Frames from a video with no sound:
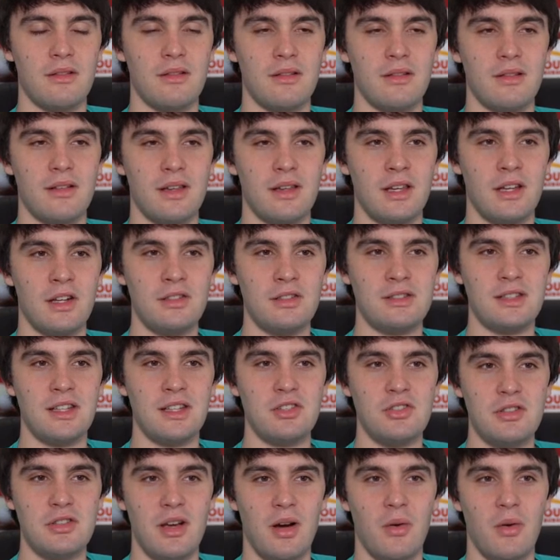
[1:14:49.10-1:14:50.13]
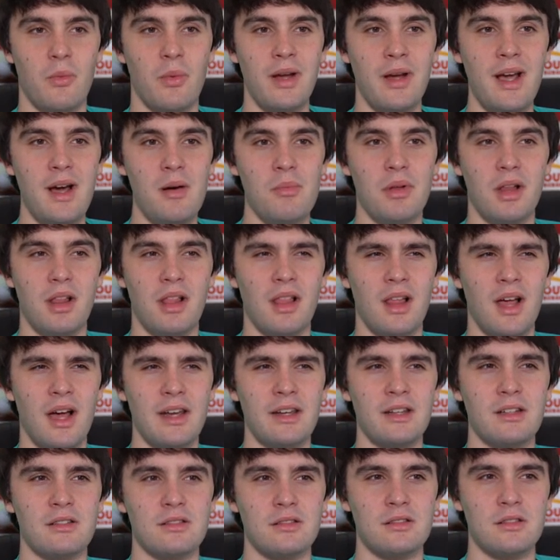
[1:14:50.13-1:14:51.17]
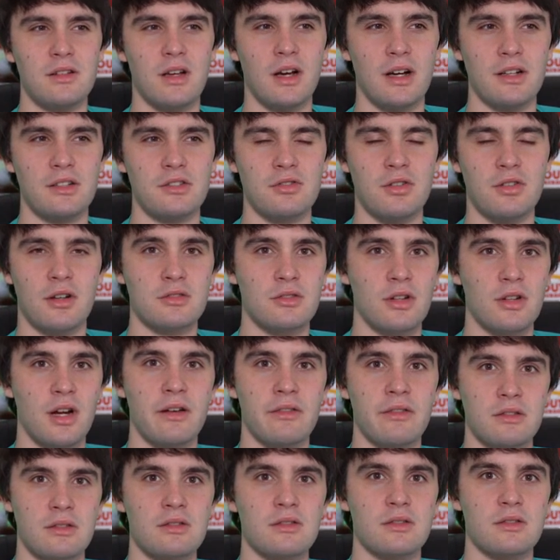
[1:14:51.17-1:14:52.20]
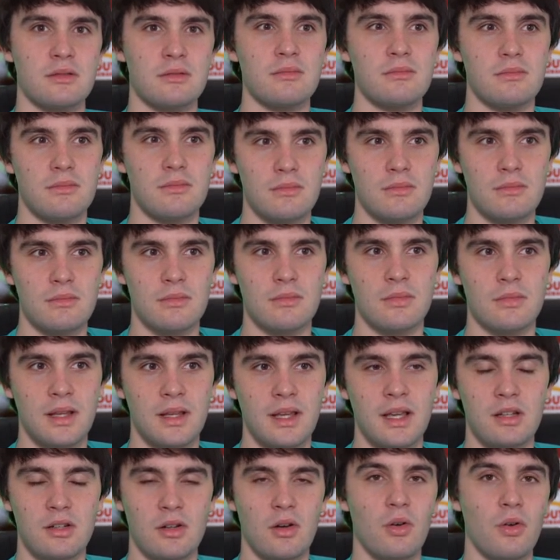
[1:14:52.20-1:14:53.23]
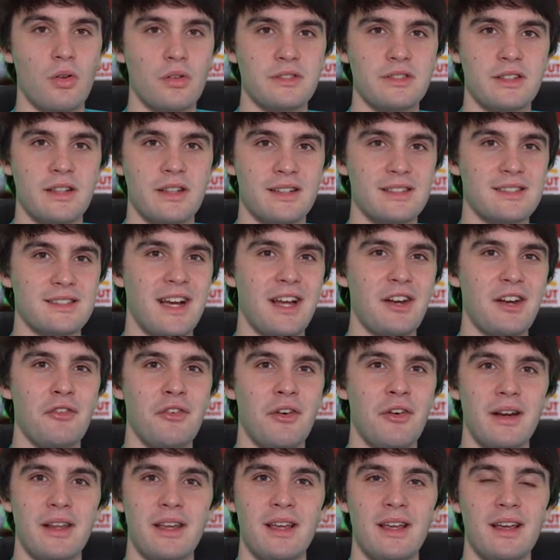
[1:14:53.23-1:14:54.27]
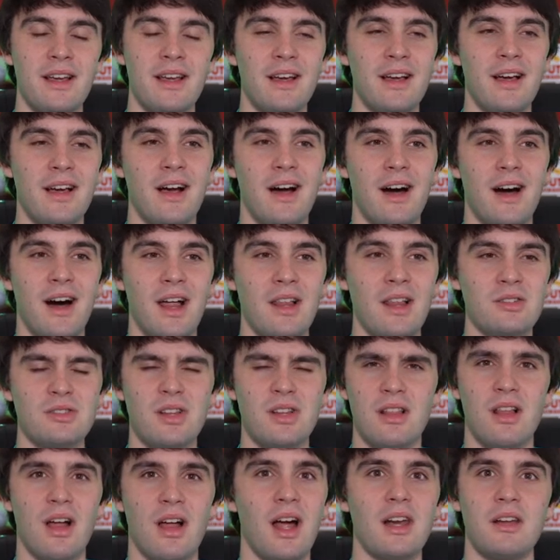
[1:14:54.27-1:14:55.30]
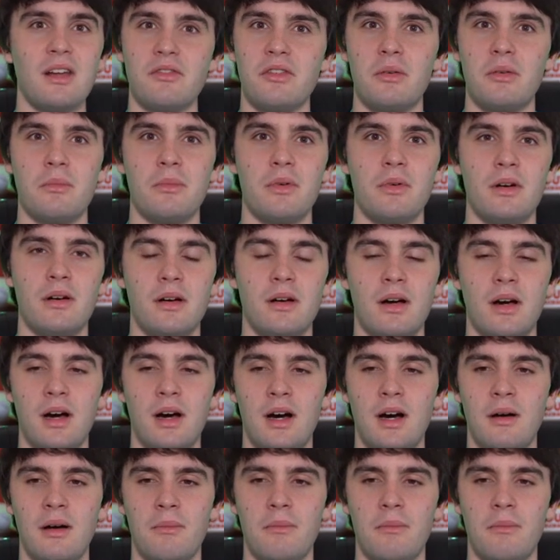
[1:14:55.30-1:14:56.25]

Here's the interest. We have a lot of truck drivers getting the whole thing. Mm-hmm. It's kind of funny. There's a lot of them.